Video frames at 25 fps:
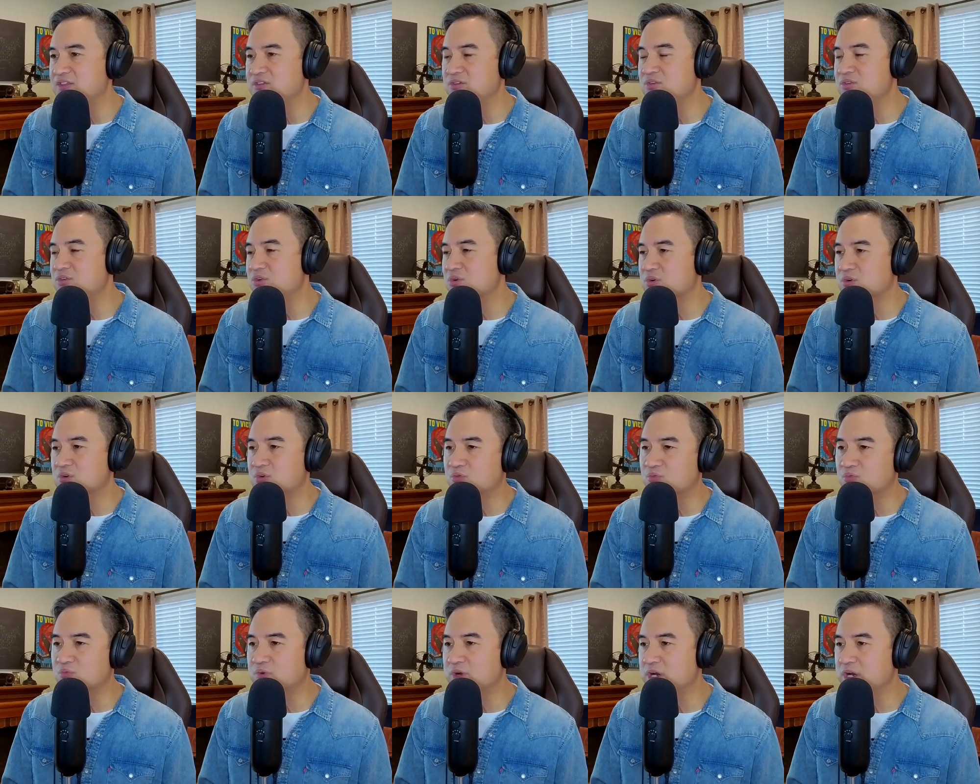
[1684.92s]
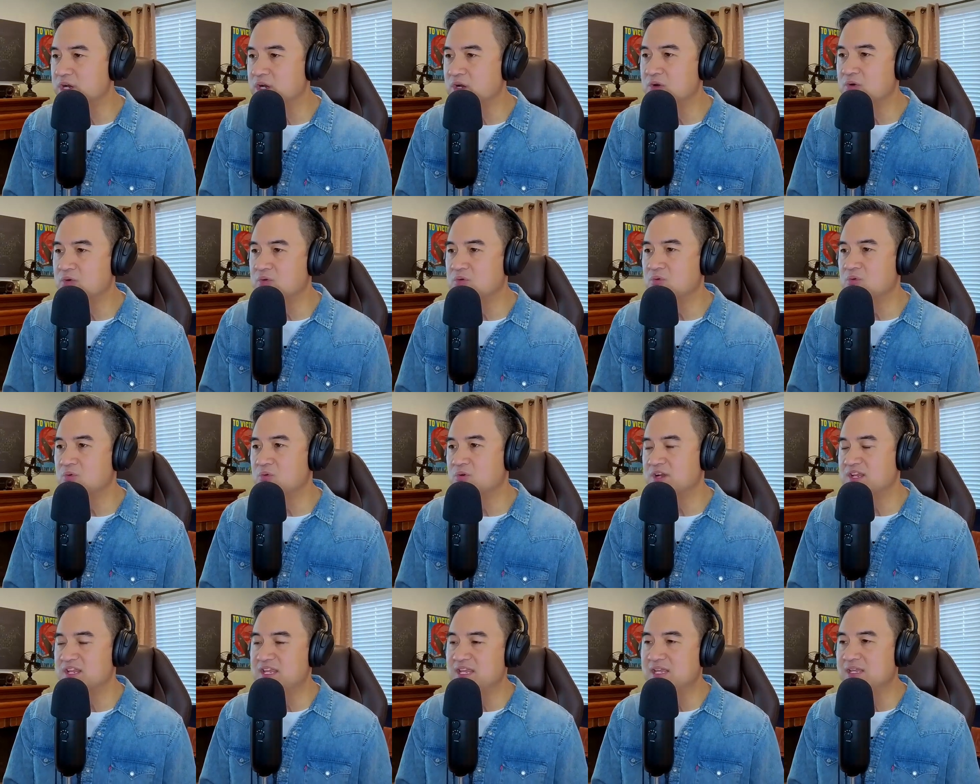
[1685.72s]
your career or
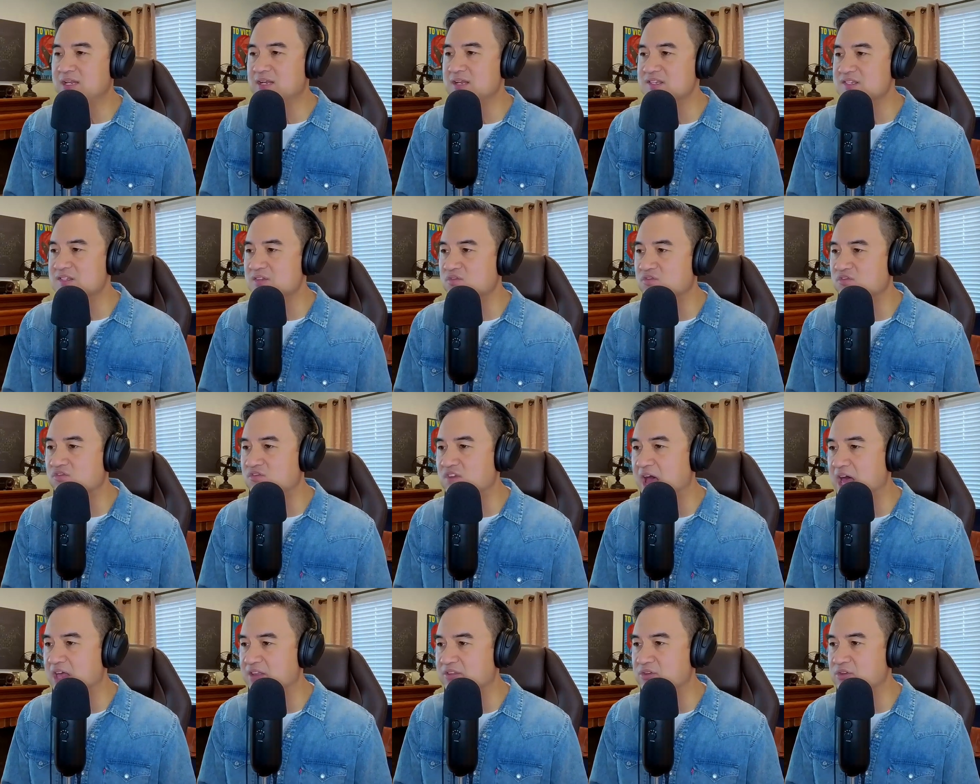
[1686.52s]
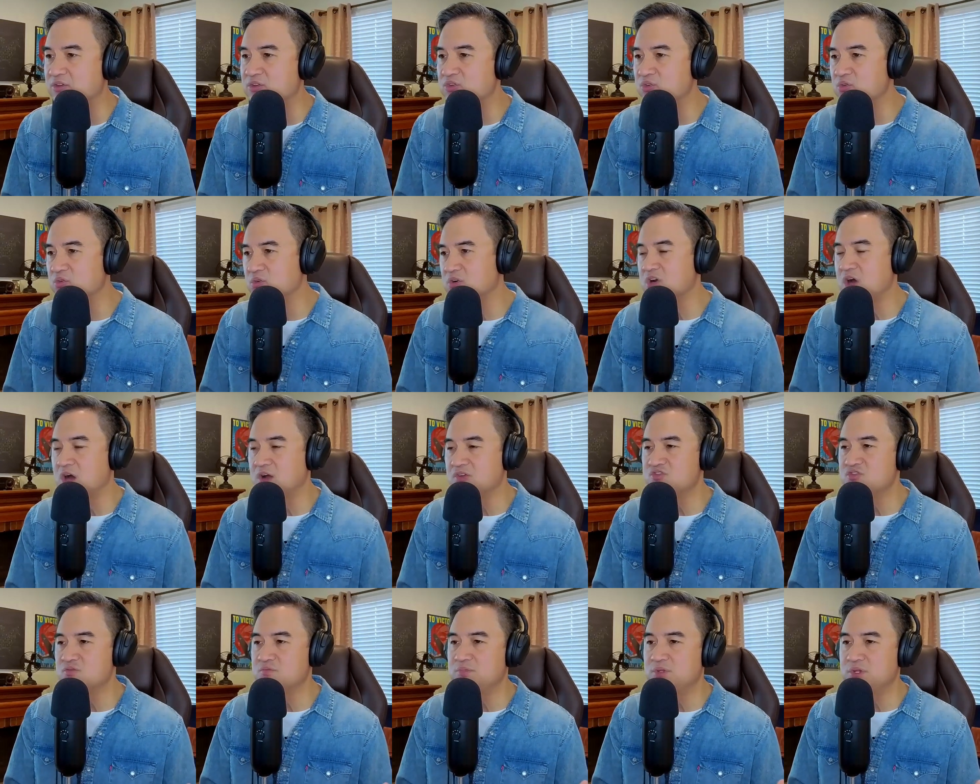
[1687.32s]
he doesn't value your
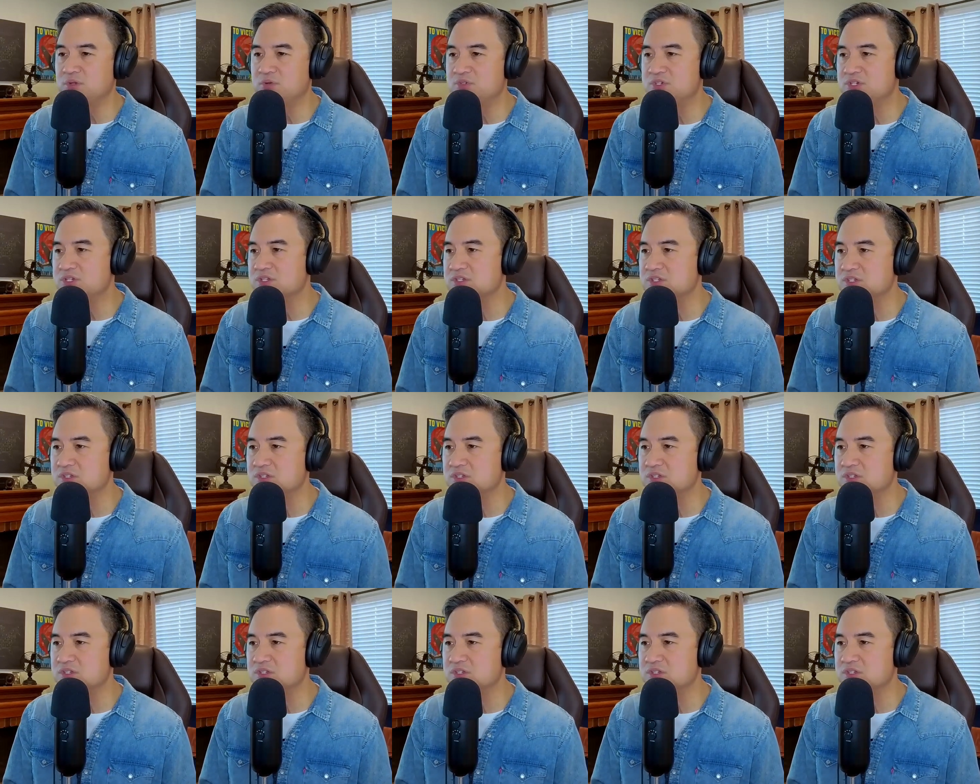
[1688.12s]
contributions